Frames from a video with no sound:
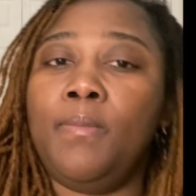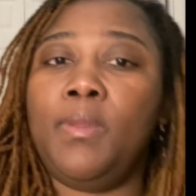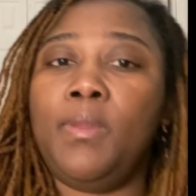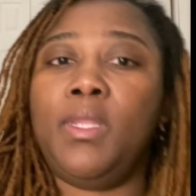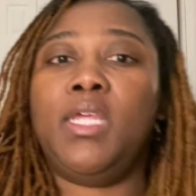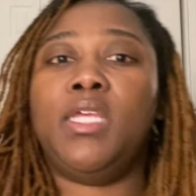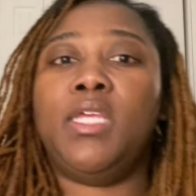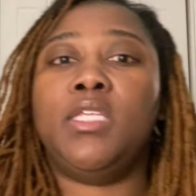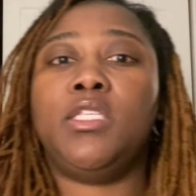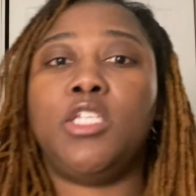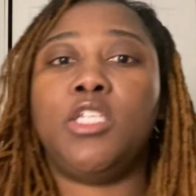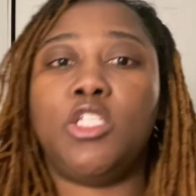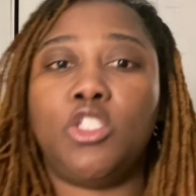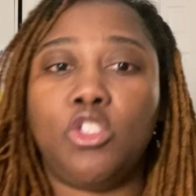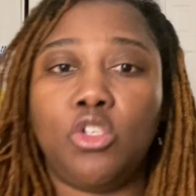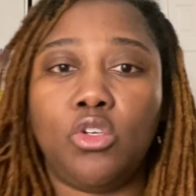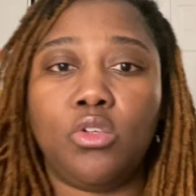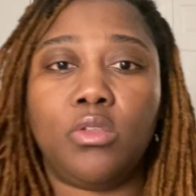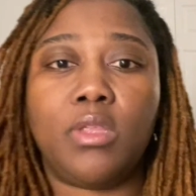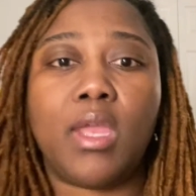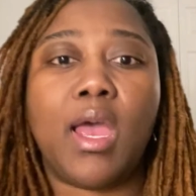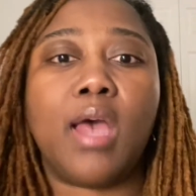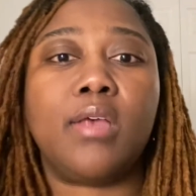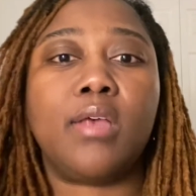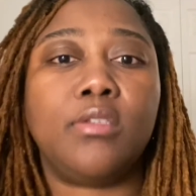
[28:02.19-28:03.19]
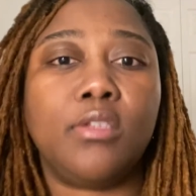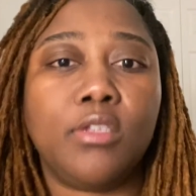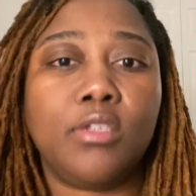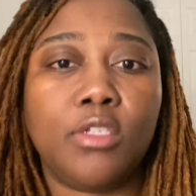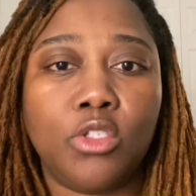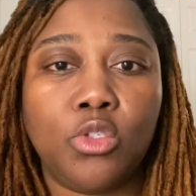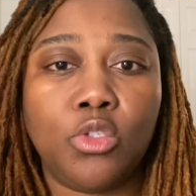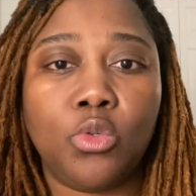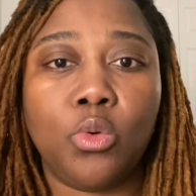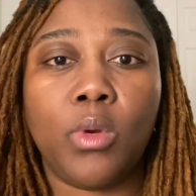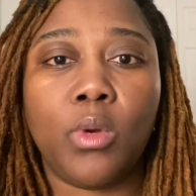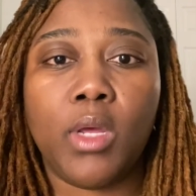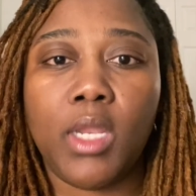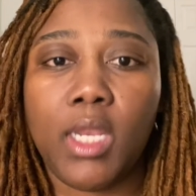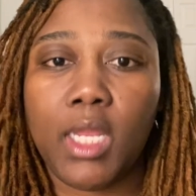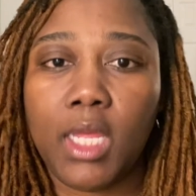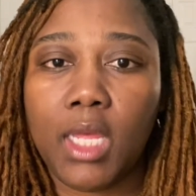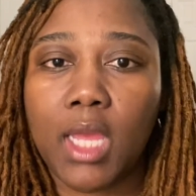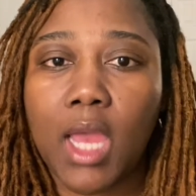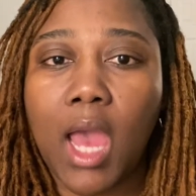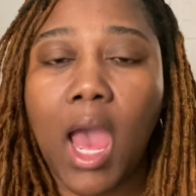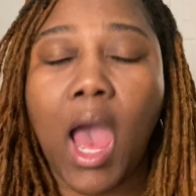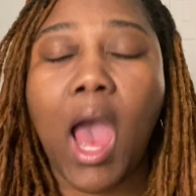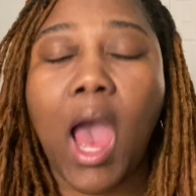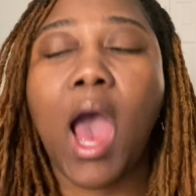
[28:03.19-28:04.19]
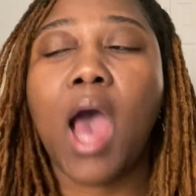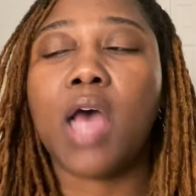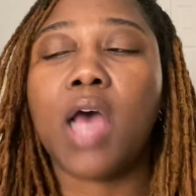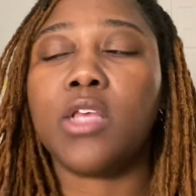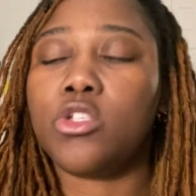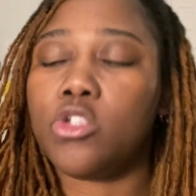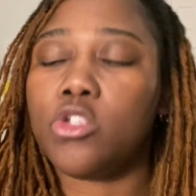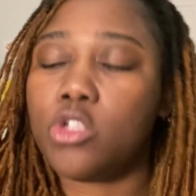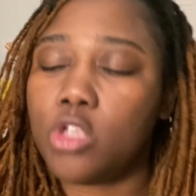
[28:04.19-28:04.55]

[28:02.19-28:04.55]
coming into 2020,